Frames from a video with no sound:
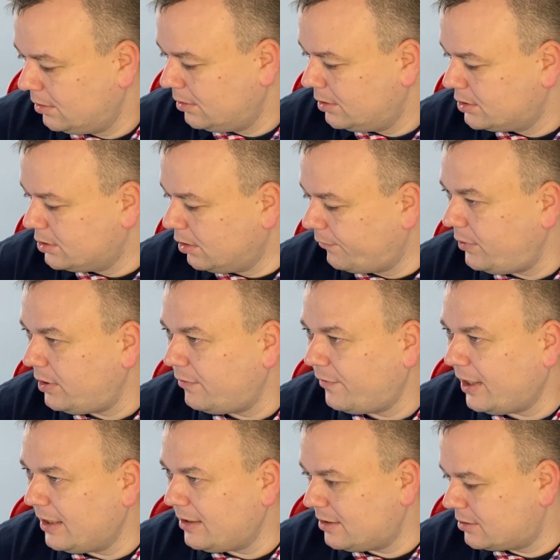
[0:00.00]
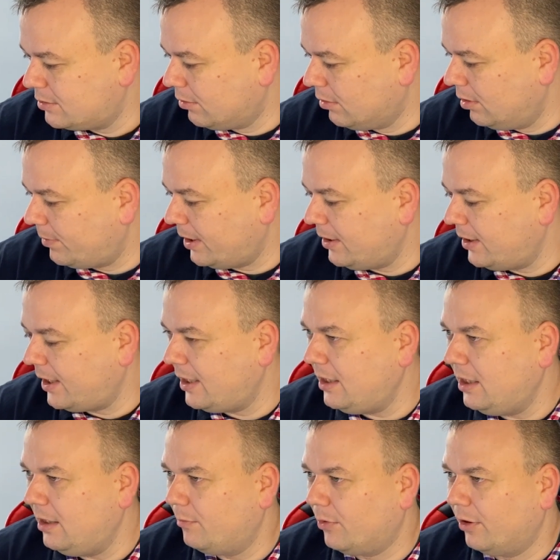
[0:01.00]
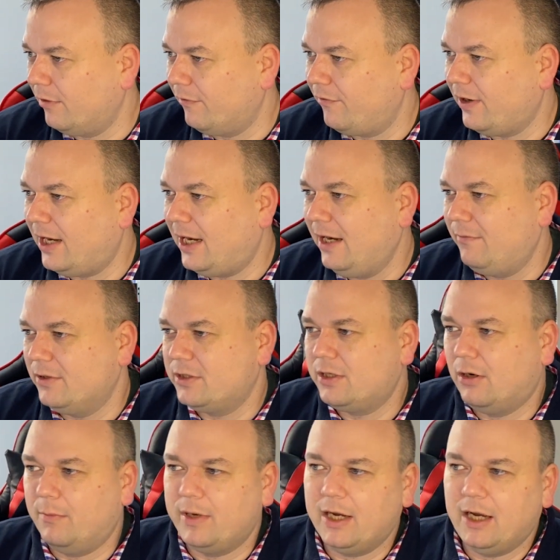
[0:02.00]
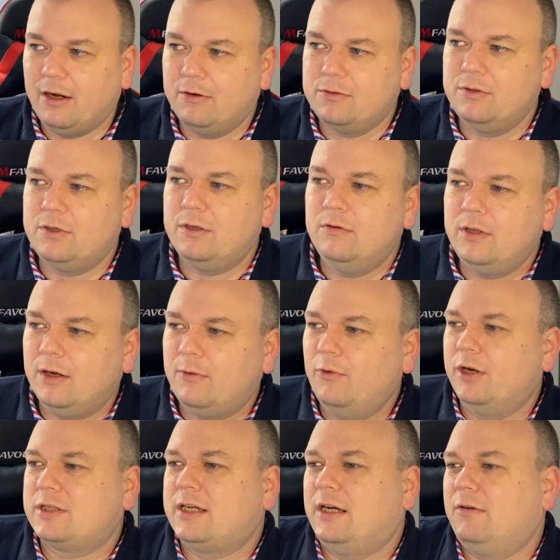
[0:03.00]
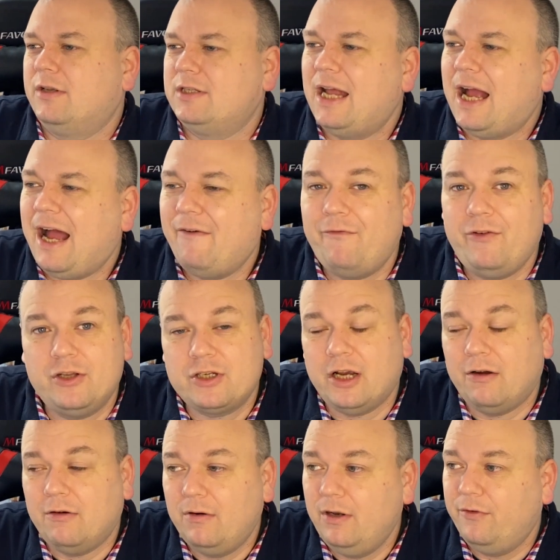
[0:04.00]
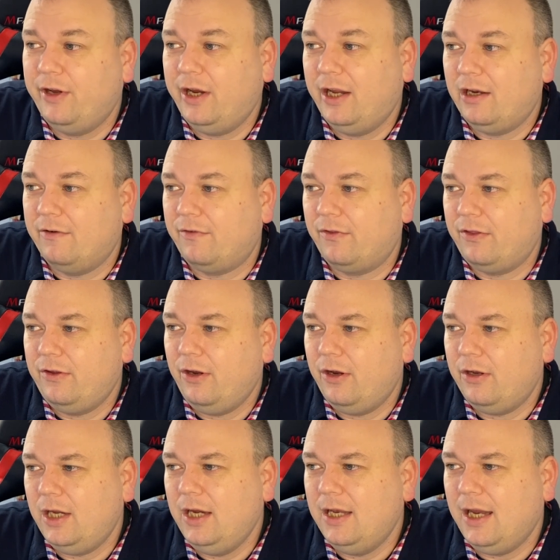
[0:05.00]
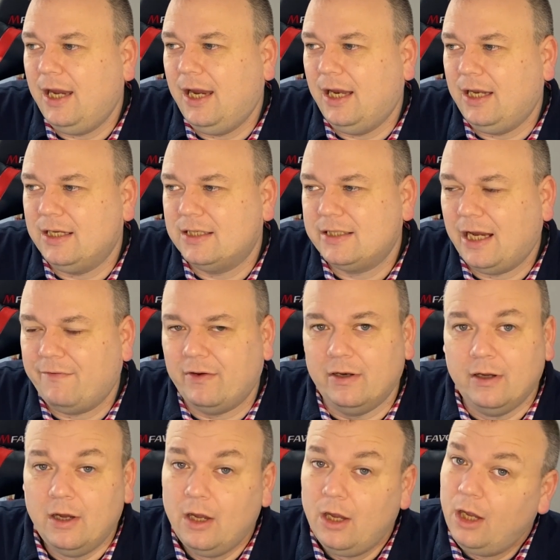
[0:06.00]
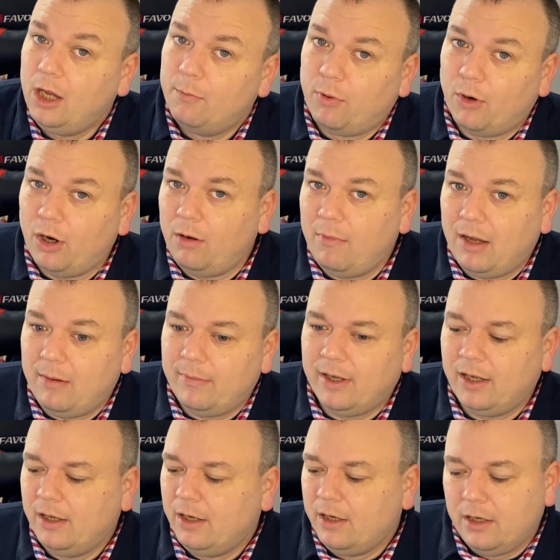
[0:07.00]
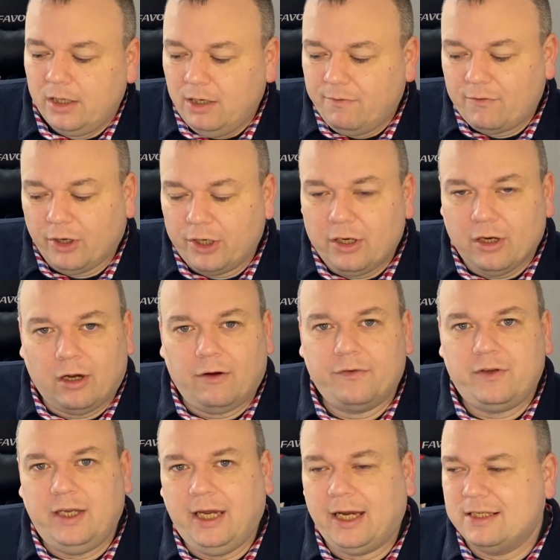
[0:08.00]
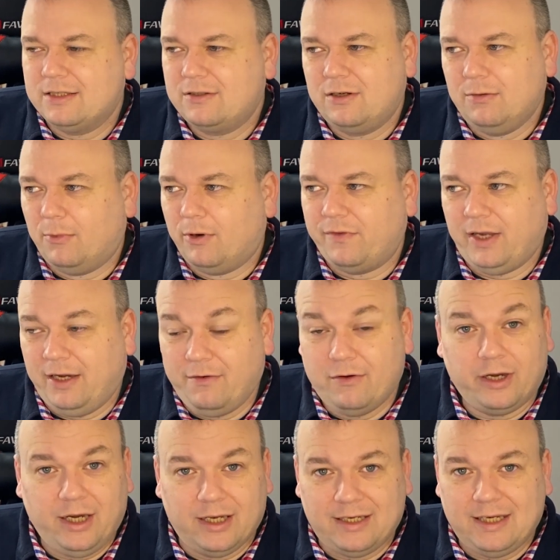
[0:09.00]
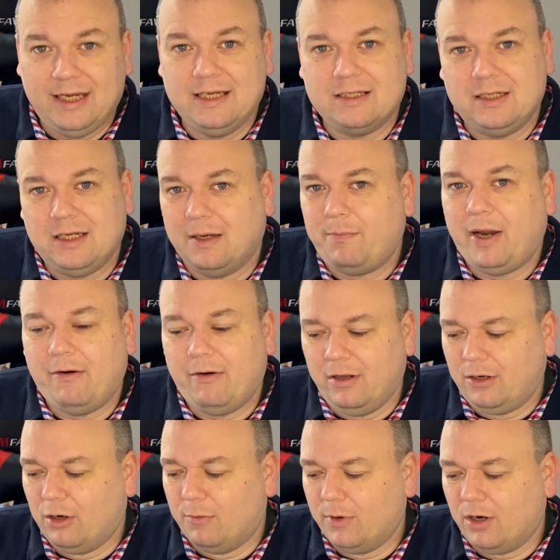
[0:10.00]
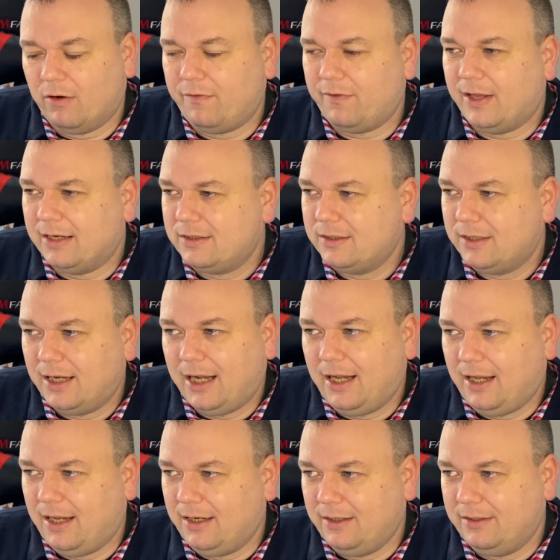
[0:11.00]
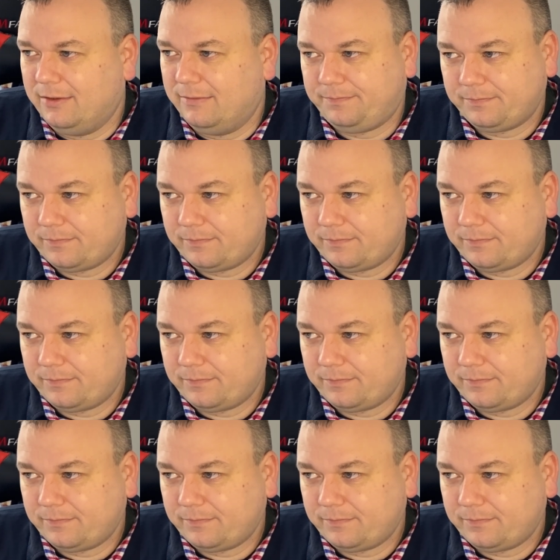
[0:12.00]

So if we divide this total by 19.5, which is how many hours we're doing, that works out as an average hourly rate of $13.87. But remember, you've got your off-takings come off there. You've got your diesel, your petrol coming off that. And